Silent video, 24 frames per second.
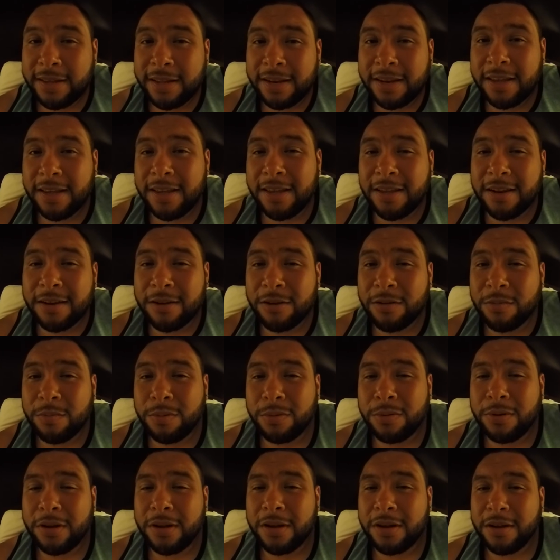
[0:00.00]
and he had a good
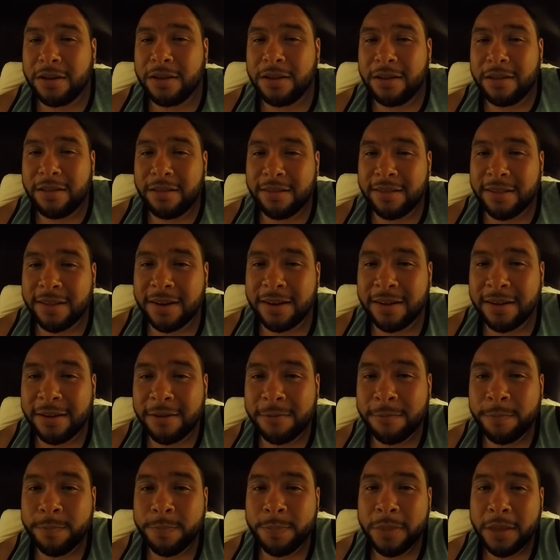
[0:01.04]
point. He said,
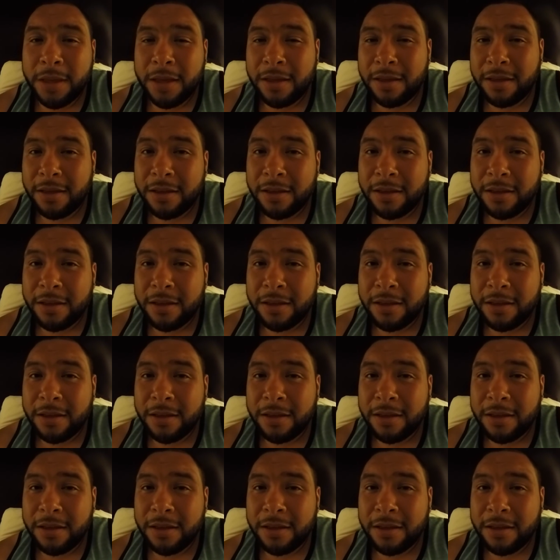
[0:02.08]
um,